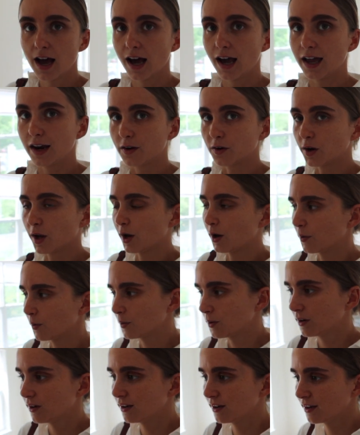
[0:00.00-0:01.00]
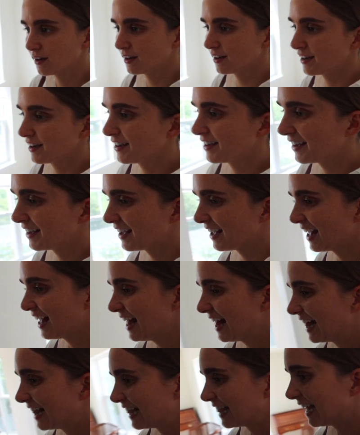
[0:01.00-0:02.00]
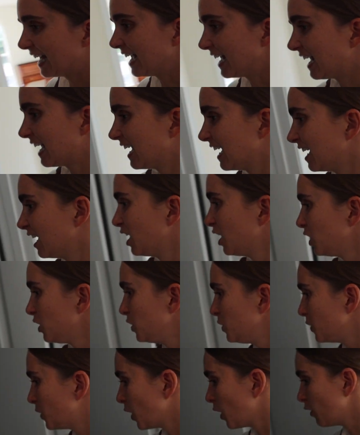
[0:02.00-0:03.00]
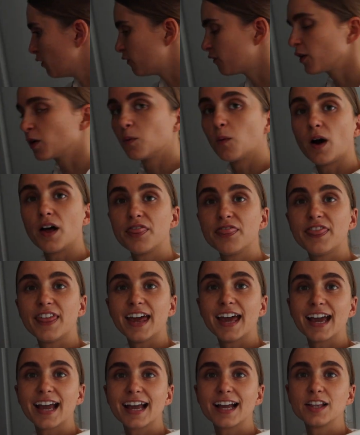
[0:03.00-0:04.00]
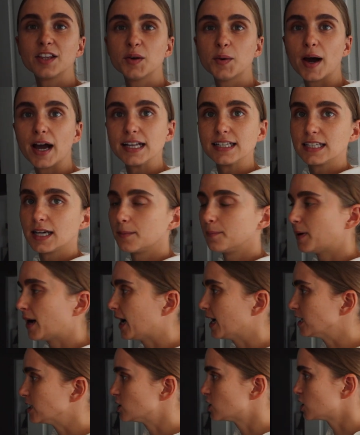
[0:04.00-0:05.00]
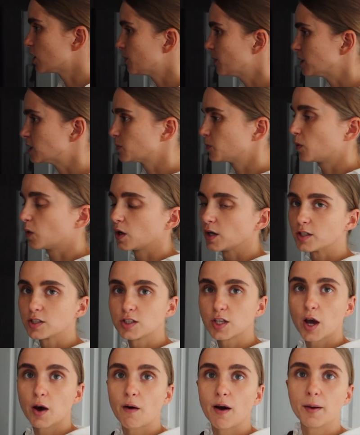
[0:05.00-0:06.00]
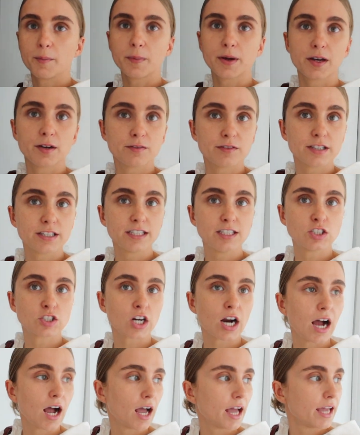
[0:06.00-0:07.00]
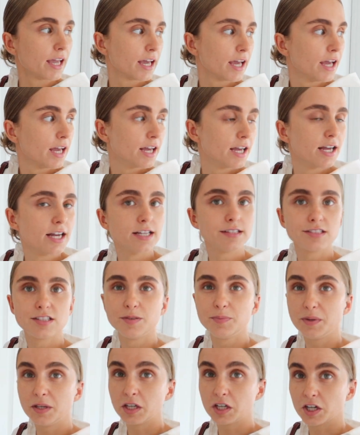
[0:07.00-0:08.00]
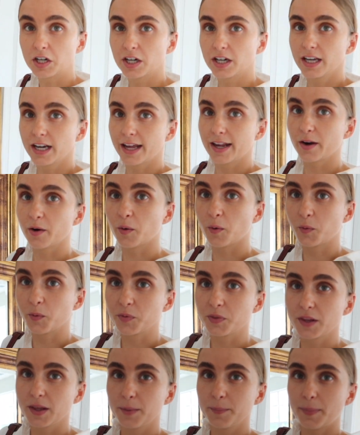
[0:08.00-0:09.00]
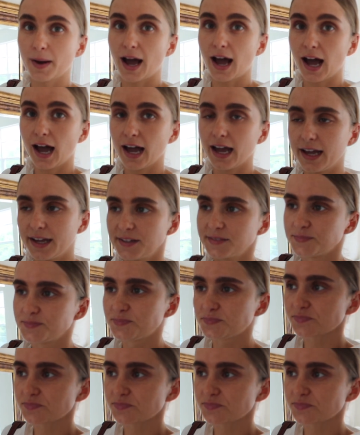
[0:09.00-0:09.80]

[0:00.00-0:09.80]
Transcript: I don't know, like, you go for one thing and you end up buying so much more. So I'm gonna really try to be good and only buy